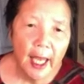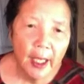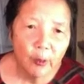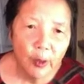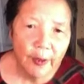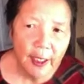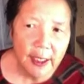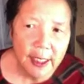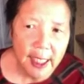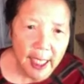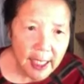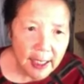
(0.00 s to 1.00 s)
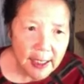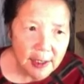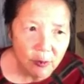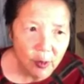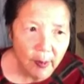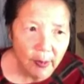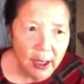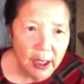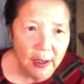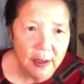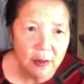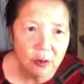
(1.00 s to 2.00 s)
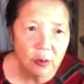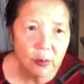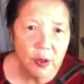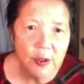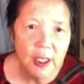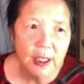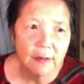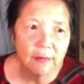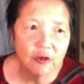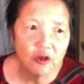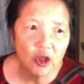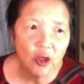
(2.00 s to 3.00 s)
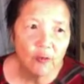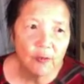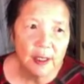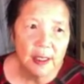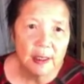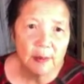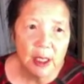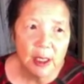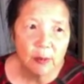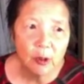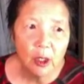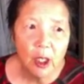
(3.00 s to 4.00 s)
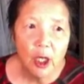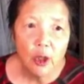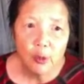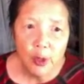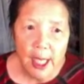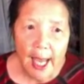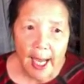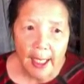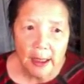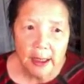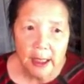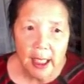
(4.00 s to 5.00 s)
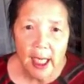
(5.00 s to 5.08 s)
and when they take this remedy, a certain percentage of these people react,